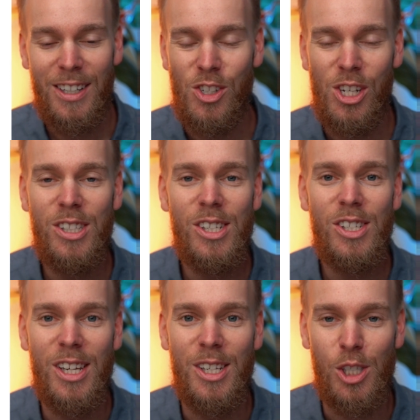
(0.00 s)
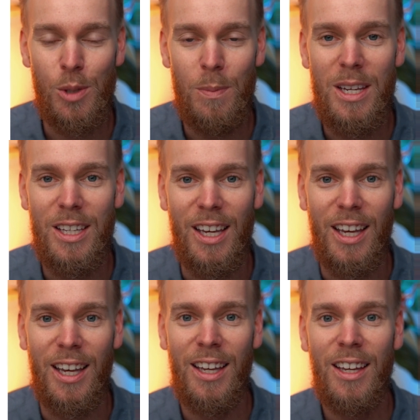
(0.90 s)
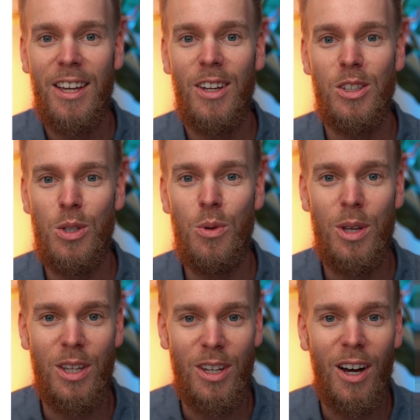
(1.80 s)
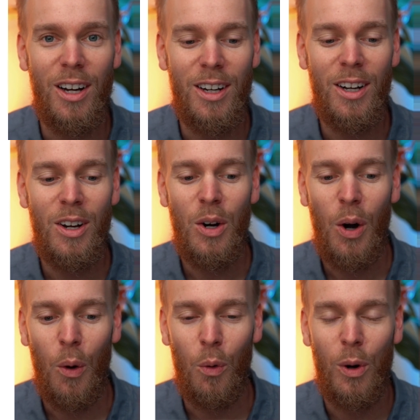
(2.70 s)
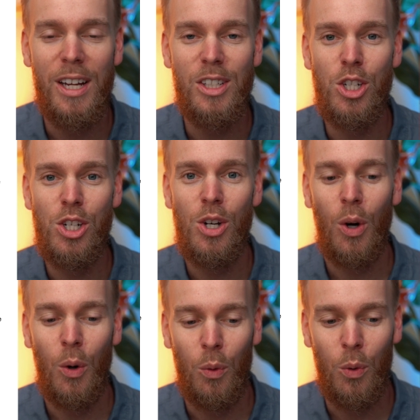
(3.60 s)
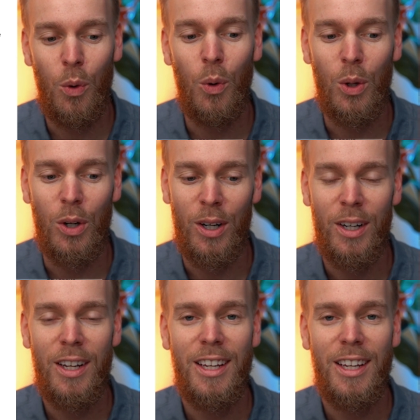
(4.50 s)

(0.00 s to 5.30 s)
Jesus is speaking to the young rich ruler.